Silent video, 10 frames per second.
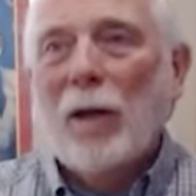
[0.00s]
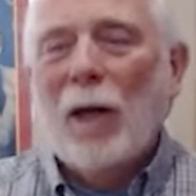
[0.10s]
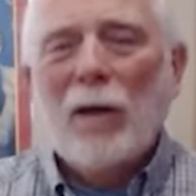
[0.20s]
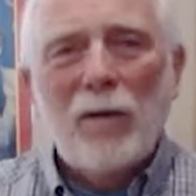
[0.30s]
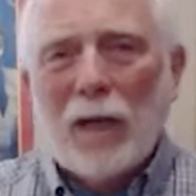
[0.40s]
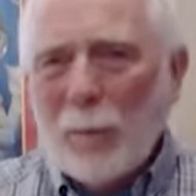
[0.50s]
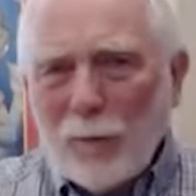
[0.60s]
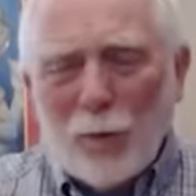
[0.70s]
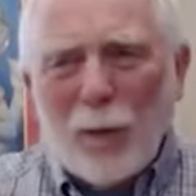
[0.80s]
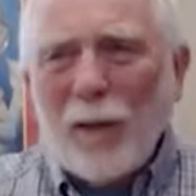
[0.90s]
And keep
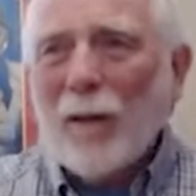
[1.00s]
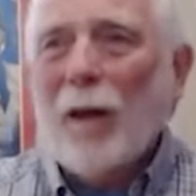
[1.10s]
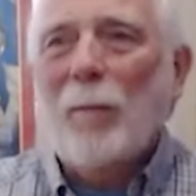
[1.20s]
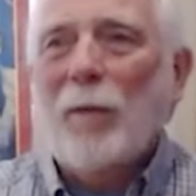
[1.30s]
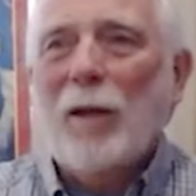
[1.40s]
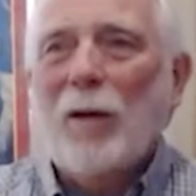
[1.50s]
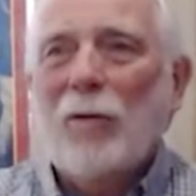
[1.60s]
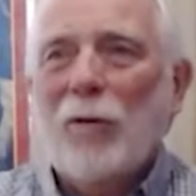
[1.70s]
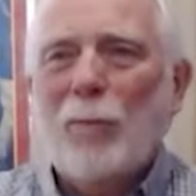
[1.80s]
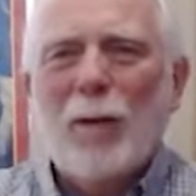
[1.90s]
doing them. You know,
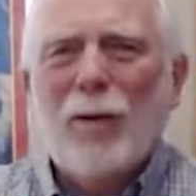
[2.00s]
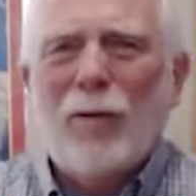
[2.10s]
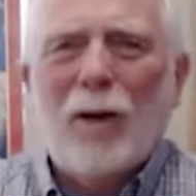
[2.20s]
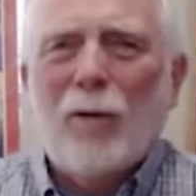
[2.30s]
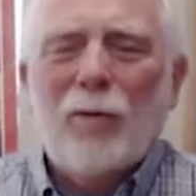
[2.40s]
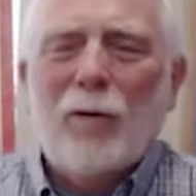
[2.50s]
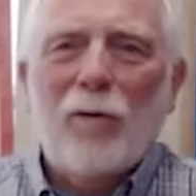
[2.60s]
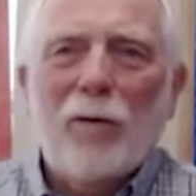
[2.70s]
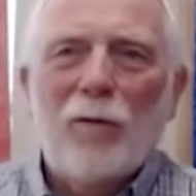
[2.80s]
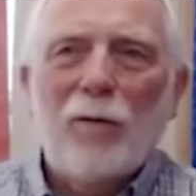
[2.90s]
just because the Hearts Center
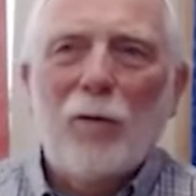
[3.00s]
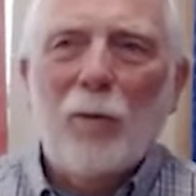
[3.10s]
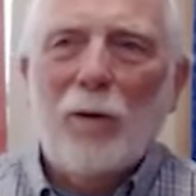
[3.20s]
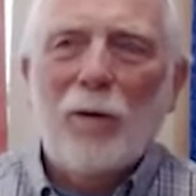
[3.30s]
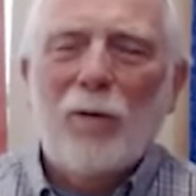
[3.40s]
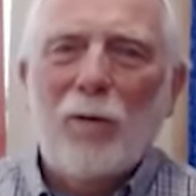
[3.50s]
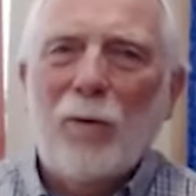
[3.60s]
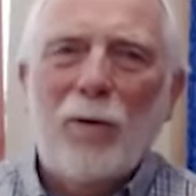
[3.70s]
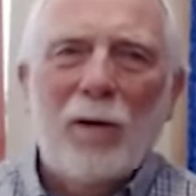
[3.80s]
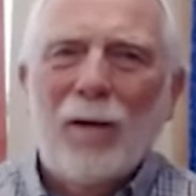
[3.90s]
doesn't do what you
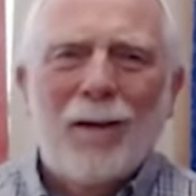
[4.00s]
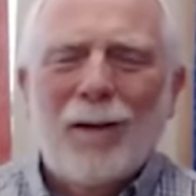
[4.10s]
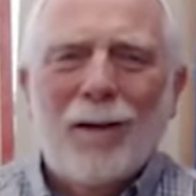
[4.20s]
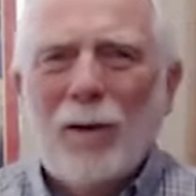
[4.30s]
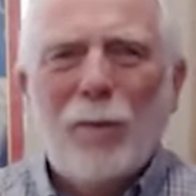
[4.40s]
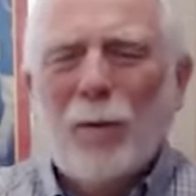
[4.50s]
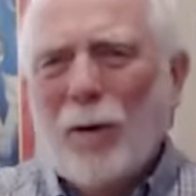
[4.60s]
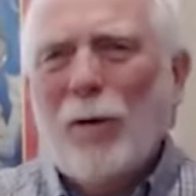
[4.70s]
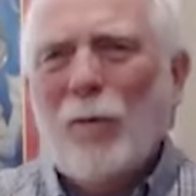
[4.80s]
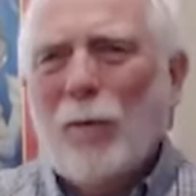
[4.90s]
do, we're
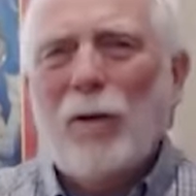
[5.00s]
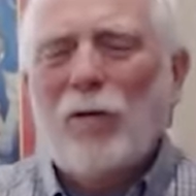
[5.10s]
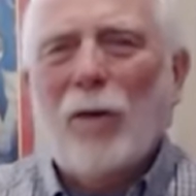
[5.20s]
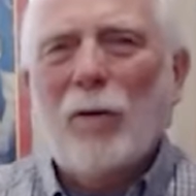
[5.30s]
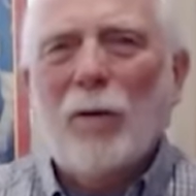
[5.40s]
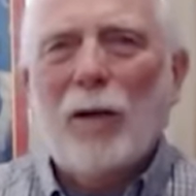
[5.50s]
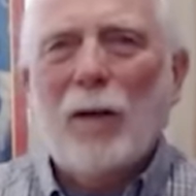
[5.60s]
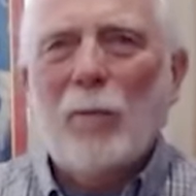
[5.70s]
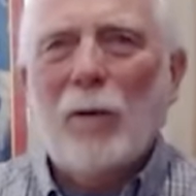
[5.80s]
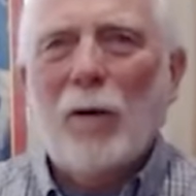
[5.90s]
here for each other
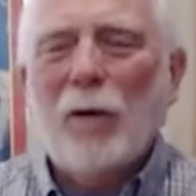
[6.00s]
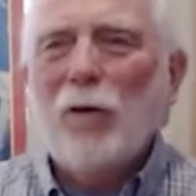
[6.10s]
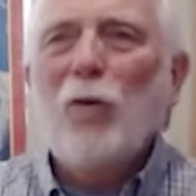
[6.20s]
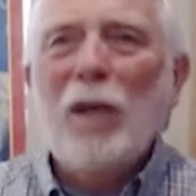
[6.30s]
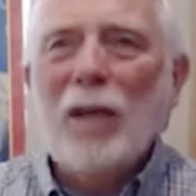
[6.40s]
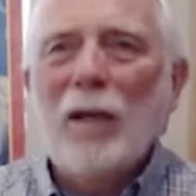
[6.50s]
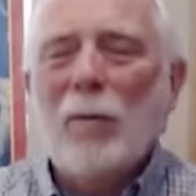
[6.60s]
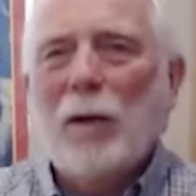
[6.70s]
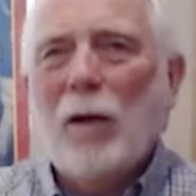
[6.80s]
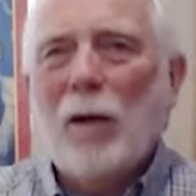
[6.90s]
and we're all unique and
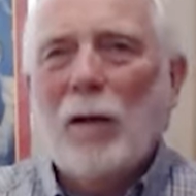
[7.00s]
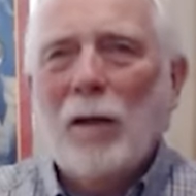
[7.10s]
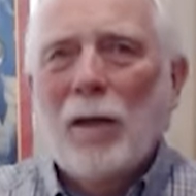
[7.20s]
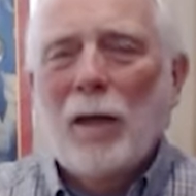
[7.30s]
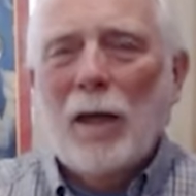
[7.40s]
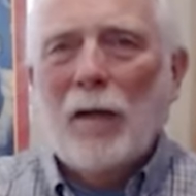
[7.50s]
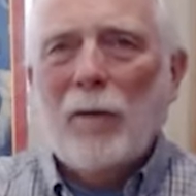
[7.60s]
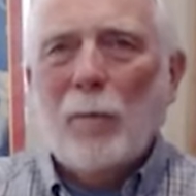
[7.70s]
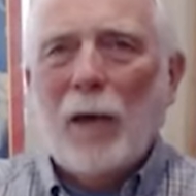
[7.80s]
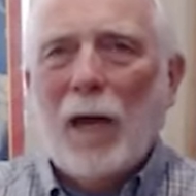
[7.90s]
we all have
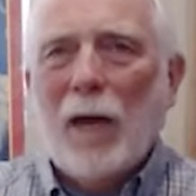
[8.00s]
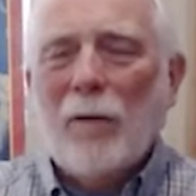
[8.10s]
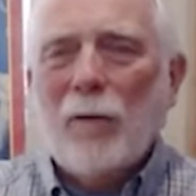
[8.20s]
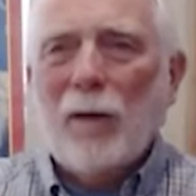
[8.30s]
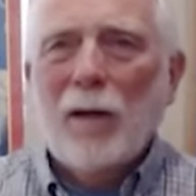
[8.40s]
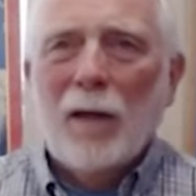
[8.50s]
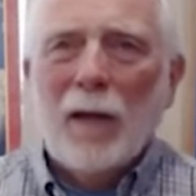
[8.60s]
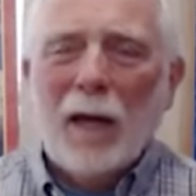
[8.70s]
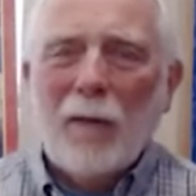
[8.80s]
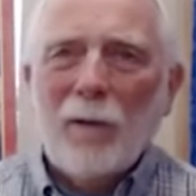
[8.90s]
our path and
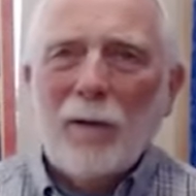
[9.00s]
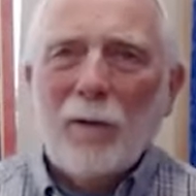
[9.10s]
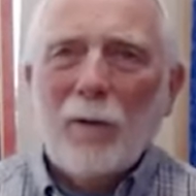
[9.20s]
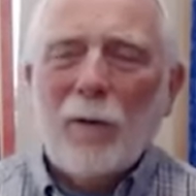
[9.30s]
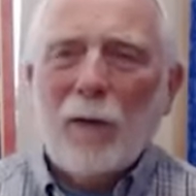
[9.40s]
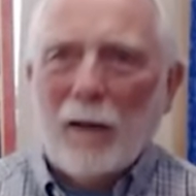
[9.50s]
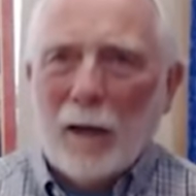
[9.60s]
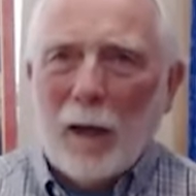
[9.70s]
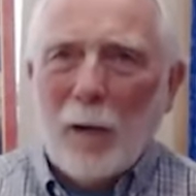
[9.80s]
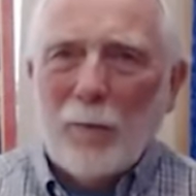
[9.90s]
every little thing that
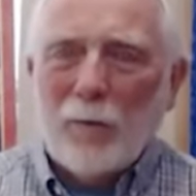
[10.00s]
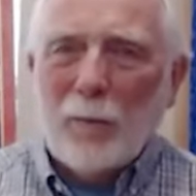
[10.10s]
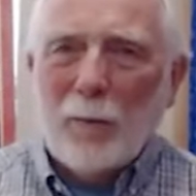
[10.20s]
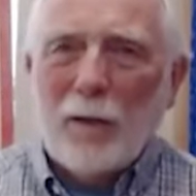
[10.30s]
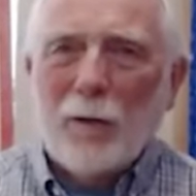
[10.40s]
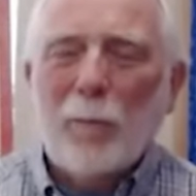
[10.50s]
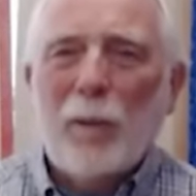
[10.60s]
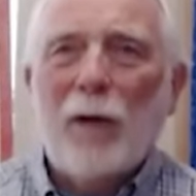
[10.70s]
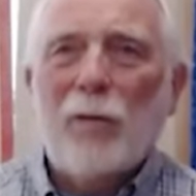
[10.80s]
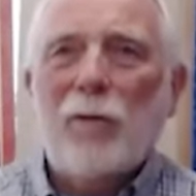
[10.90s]
helps you be your
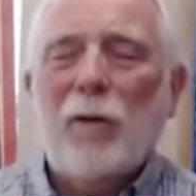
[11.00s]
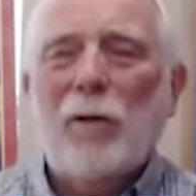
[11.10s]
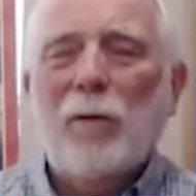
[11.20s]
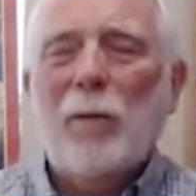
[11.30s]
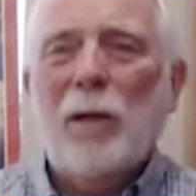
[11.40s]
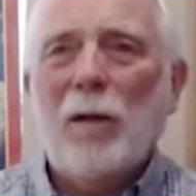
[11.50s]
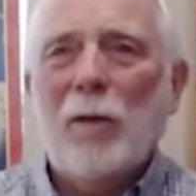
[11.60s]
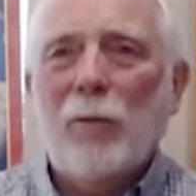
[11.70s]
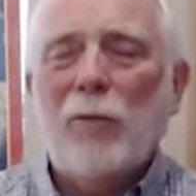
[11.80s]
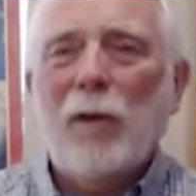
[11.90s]
best and to be
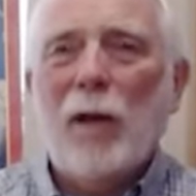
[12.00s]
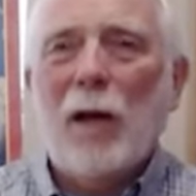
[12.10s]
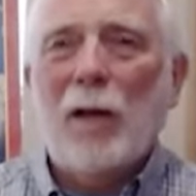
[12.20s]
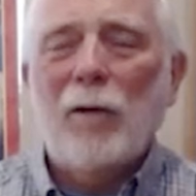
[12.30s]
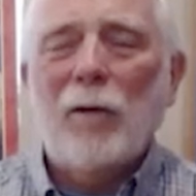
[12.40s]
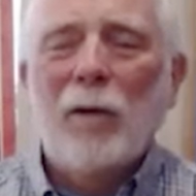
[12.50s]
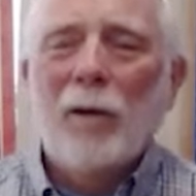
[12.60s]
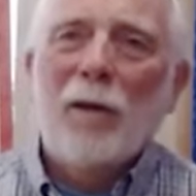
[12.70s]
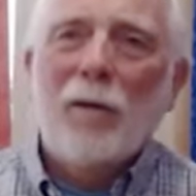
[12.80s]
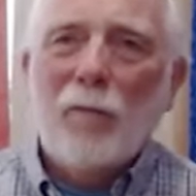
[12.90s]
close to God or
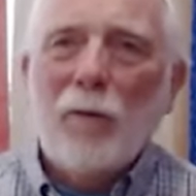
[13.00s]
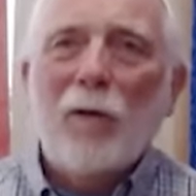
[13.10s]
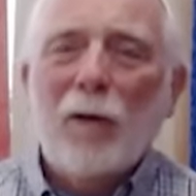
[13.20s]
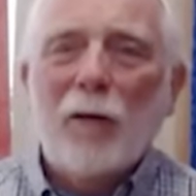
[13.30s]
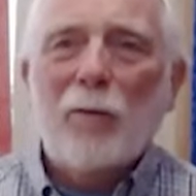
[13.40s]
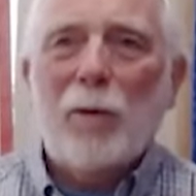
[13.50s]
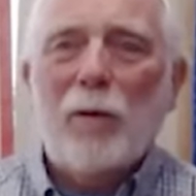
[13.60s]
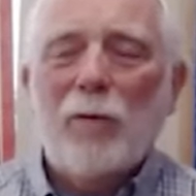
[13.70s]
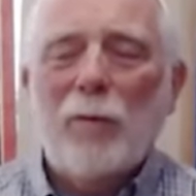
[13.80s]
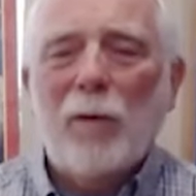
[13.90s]
feel God's
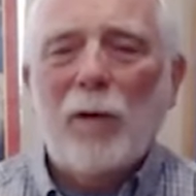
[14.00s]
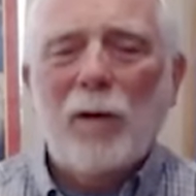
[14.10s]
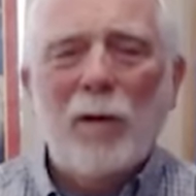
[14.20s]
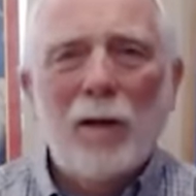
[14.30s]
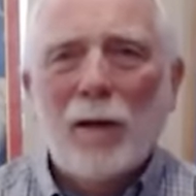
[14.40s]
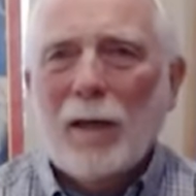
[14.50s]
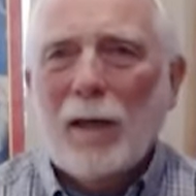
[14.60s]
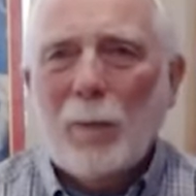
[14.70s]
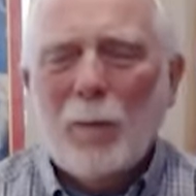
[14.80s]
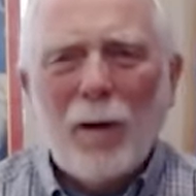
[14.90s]
presence within,
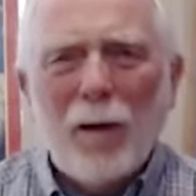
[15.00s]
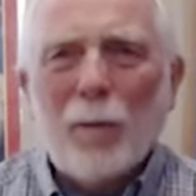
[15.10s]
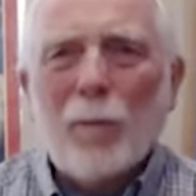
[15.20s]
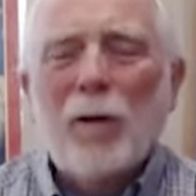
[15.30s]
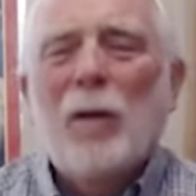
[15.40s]
keep it up.